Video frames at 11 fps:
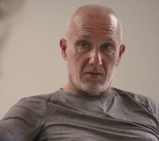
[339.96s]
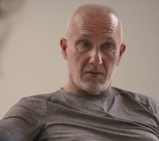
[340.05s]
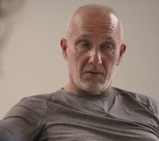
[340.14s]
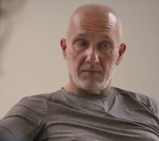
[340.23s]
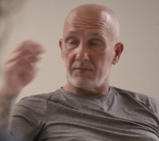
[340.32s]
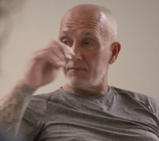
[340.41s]

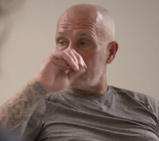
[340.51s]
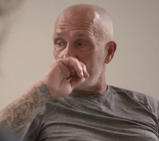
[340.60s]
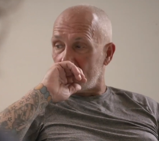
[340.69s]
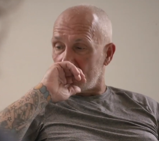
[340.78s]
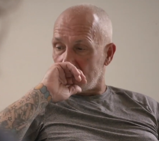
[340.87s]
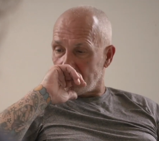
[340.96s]

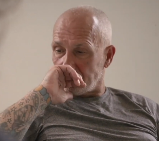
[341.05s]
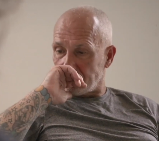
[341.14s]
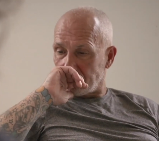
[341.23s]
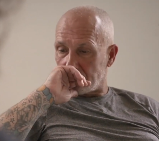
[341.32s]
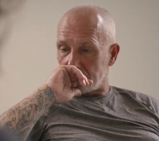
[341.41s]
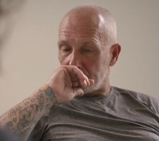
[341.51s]

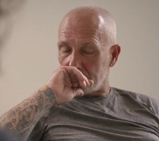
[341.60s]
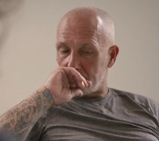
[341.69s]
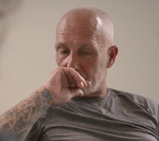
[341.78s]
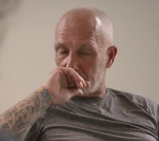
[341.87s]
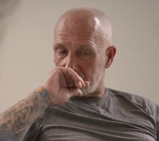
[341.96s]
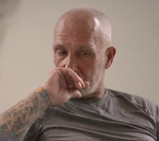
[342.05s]

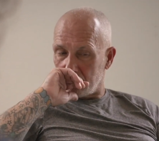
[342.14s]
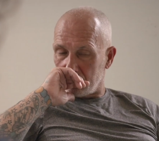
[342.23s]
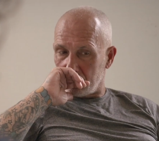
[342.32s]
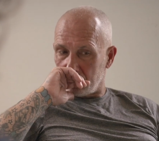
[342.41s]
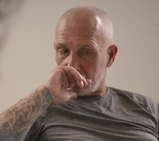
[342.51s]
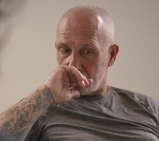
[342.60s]

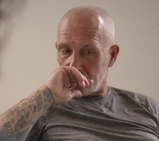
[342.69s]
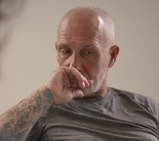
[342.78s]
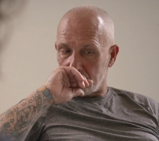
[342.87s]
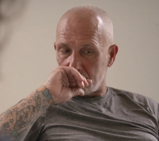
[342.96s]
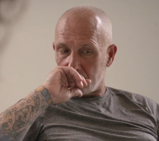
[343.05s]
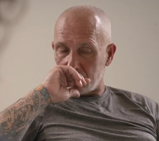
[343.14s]

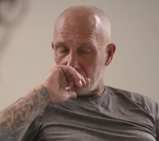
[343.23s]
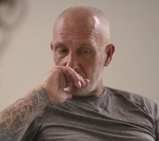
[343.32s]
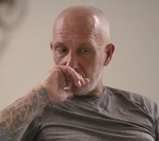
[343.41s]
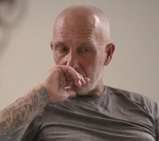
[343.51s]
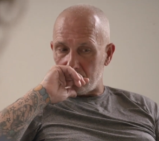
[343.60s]
Nobody speaks.